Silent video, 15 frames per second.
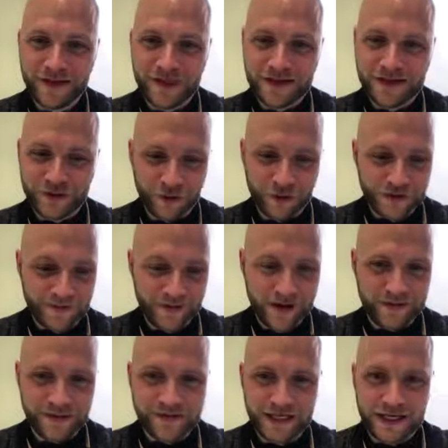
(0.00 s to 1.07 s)
It's always
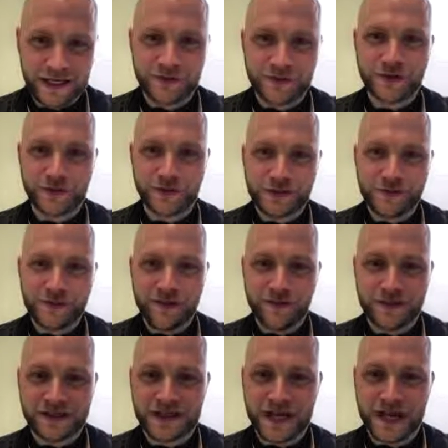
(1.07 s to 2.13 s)
about the team. It's always about
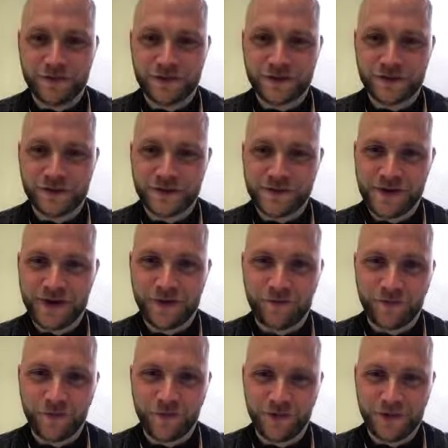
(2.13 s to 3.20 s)
my staff. It's always about the
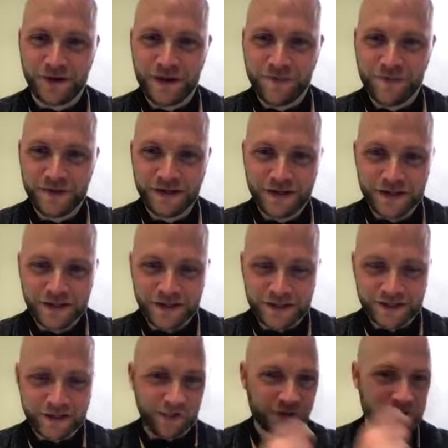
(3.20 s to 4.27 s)
football club.
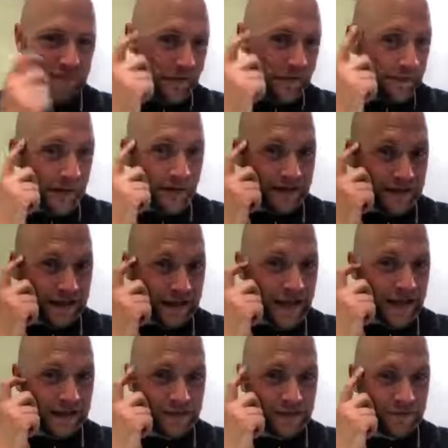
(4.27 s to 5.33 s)
It's always about the
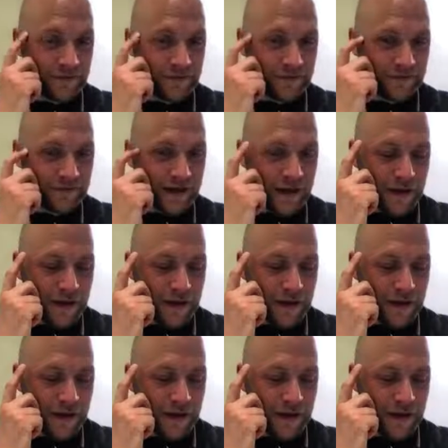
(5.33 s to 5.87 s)
collective, and